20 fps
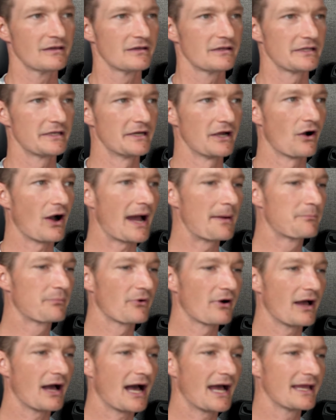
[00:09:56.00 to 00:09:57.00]
You know,
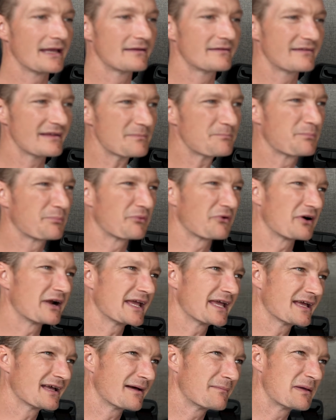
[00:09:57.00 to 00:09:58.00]
I did
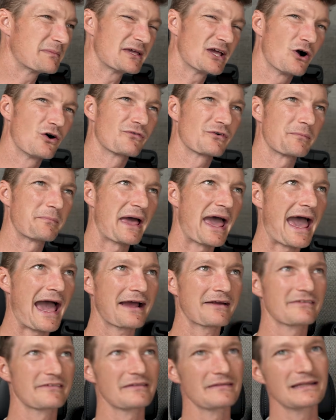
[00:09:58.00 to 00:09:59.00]
bring, I maybe
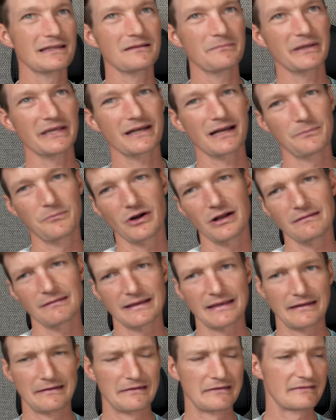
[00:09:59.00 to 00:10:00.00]
overpacked a little bit. I
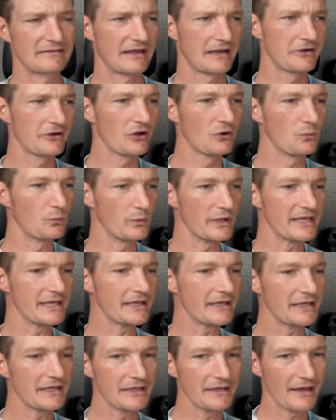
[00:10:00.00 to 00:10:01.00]
brought like a Nintendo
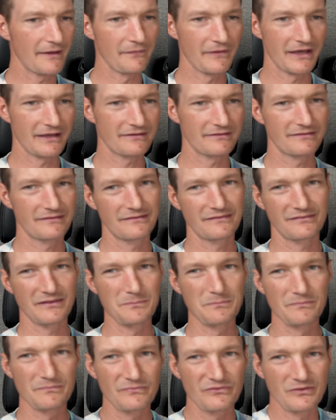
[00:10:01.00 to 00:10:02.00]
Wii and like
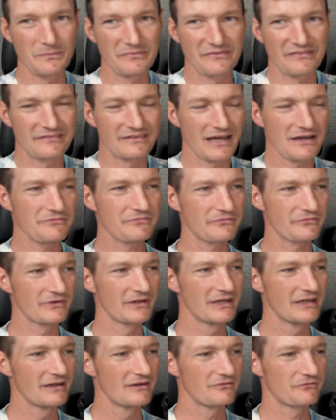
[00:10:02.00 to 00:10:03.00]
some
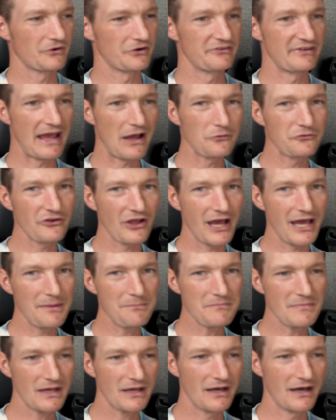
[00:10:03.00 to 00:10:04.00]
stuff for
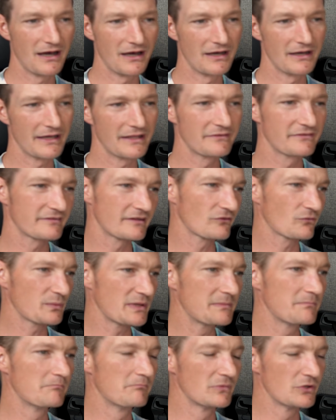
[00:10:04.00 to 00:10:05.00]
downtime. And
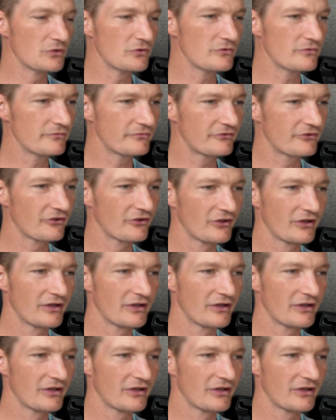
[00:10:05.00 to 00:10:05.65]
since we moved